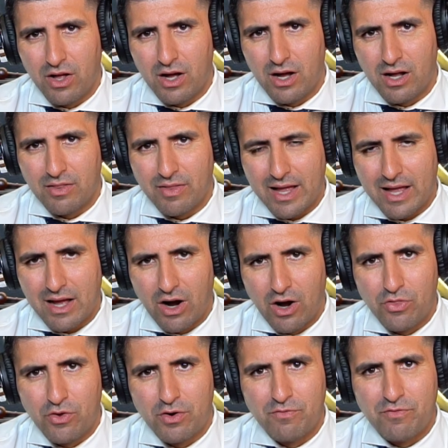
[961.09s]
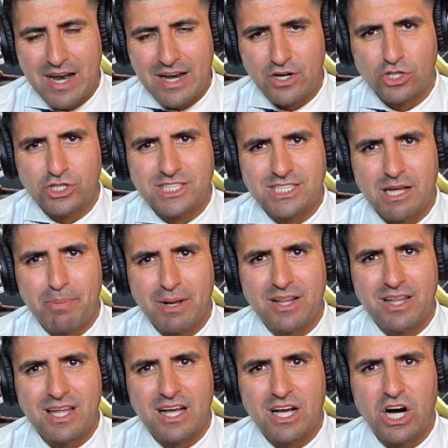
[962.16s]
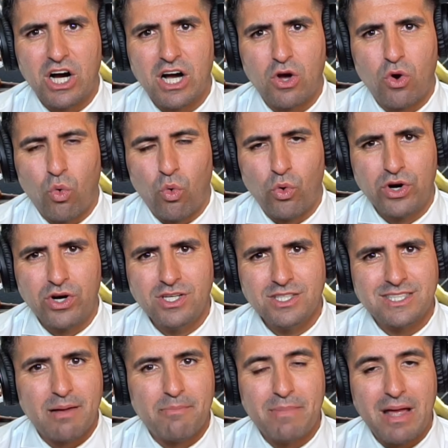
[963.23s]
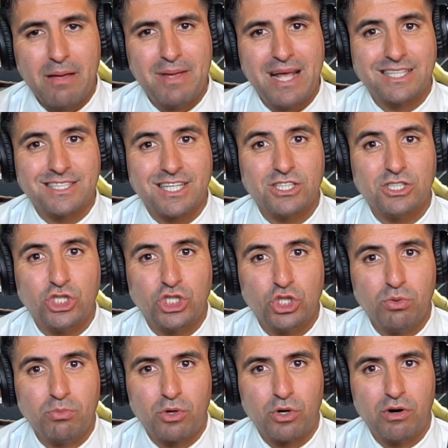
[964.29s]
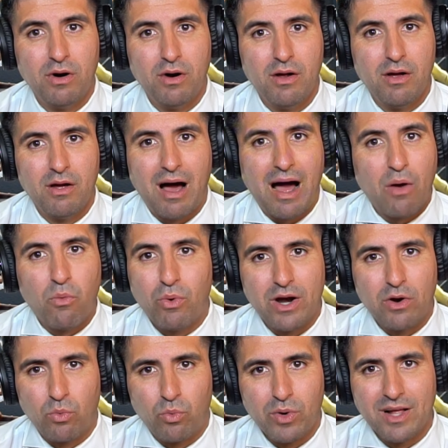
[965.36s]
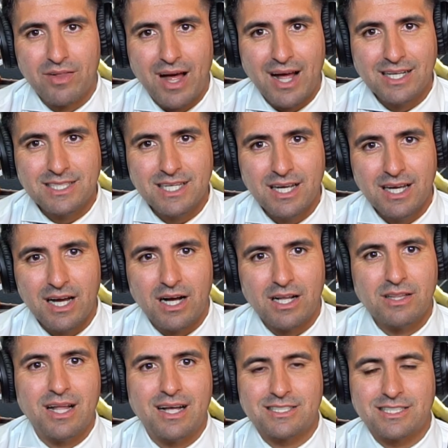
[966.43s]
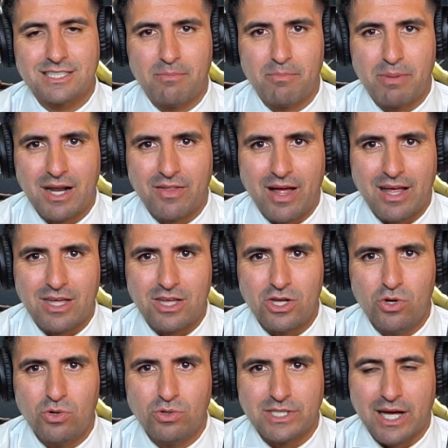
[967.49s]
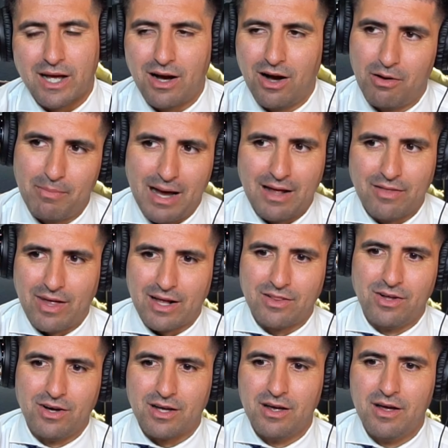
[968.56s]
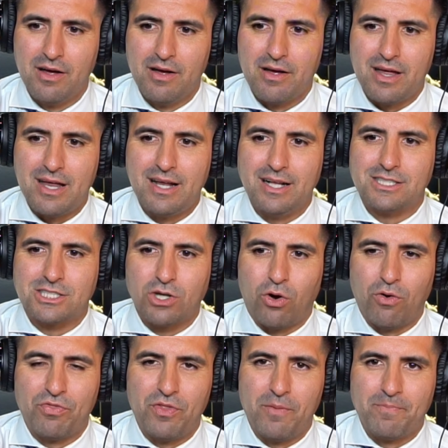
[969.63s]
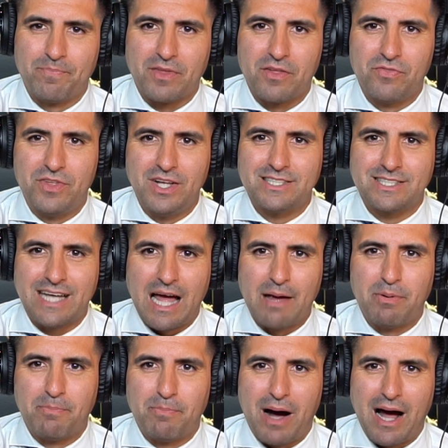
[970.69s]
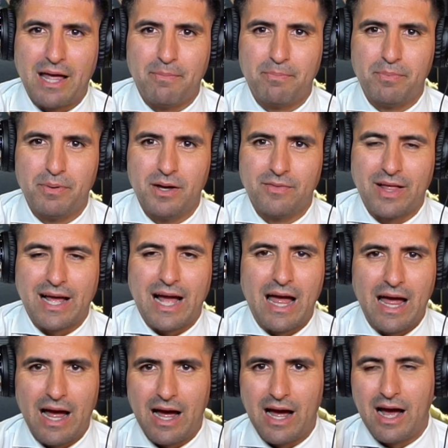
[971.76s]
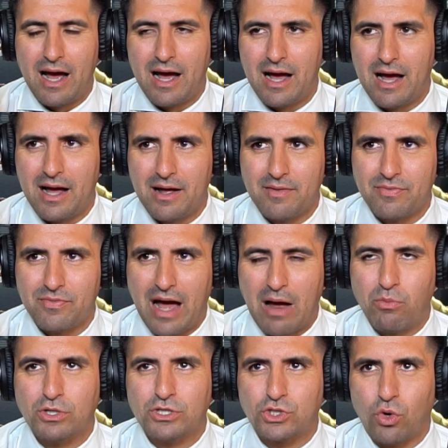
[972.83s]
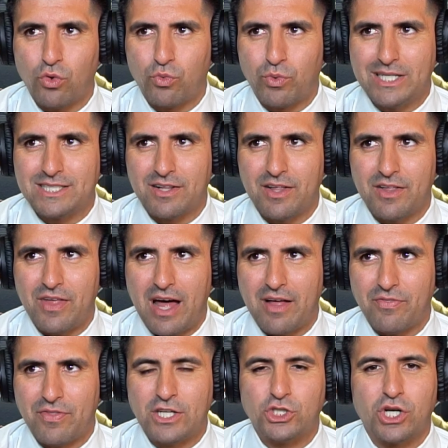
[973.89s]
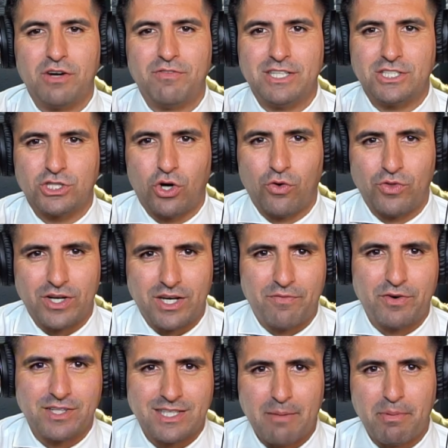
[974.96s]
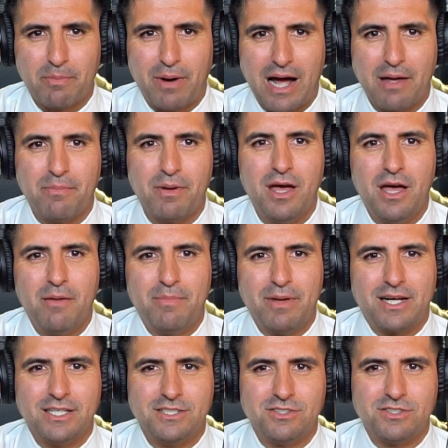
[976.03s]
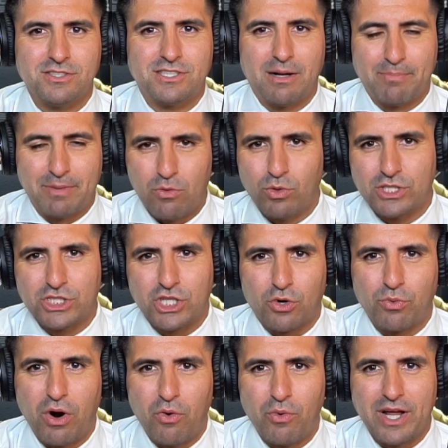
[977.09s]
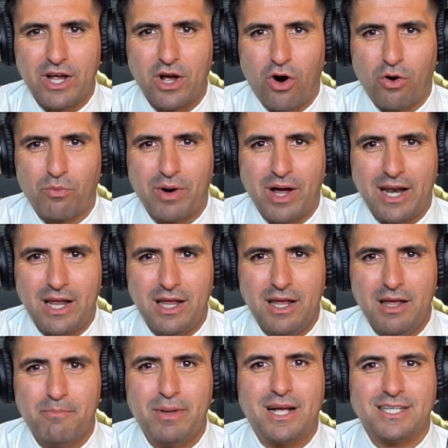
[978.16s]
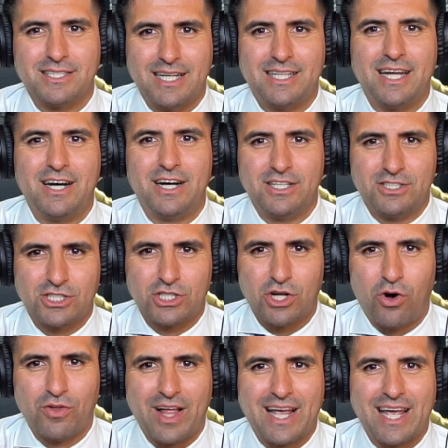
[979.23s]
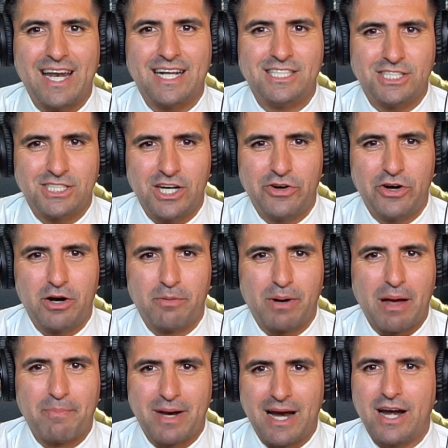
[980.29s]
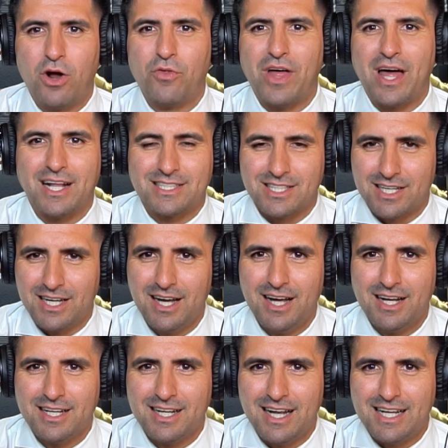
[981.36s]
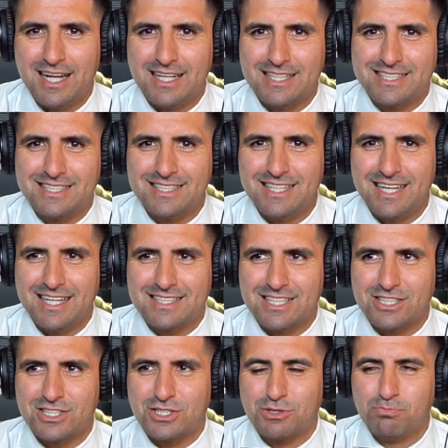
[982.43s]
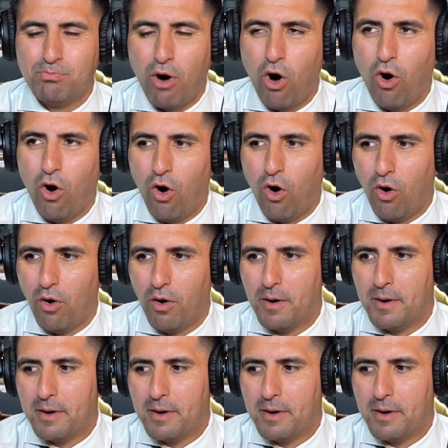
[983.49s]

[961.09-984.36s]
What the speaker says: like other vendors typically cut corners that maybe as a consumer I wouldn't realize it unless somebody like you is like, oh man, like look, he installed this type of pipe. Like I was told recently that they should have installed a different type of pipe because something was corroding already because they didn't install like an exterior pipe. And I know that it's a small